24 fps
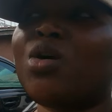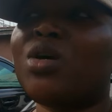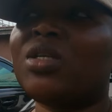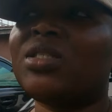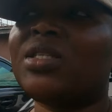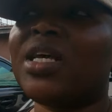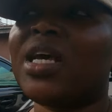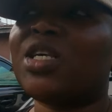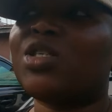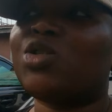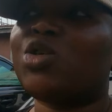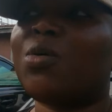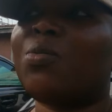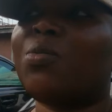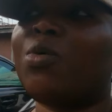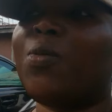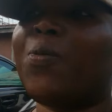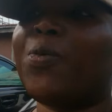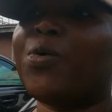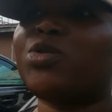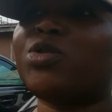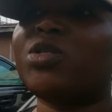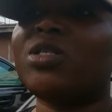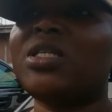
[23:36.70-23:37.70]
because there are some
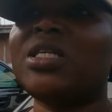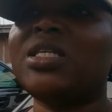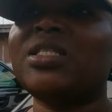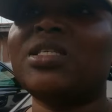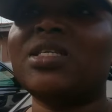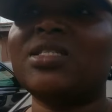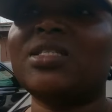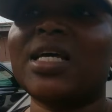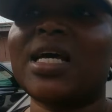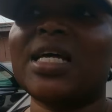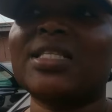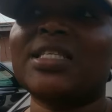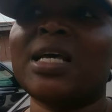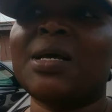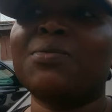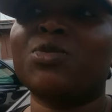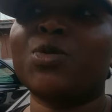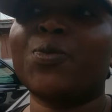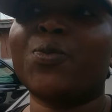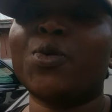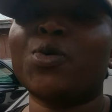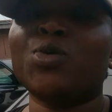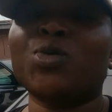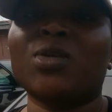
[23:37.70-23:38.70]
opportunities that
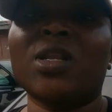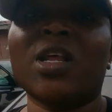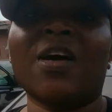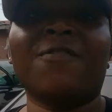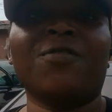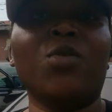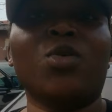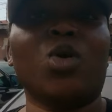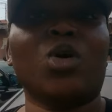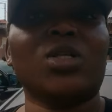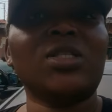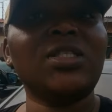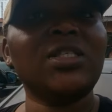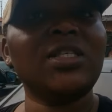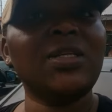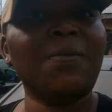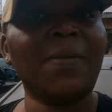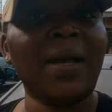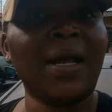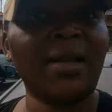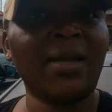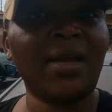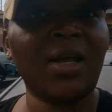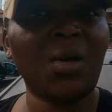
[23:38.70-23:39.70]
I'm supposed to have
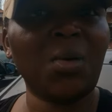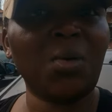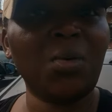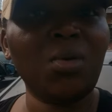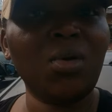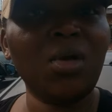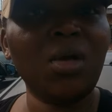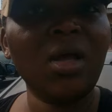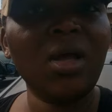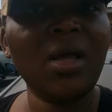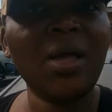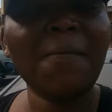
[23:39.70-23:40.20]
gotten by now.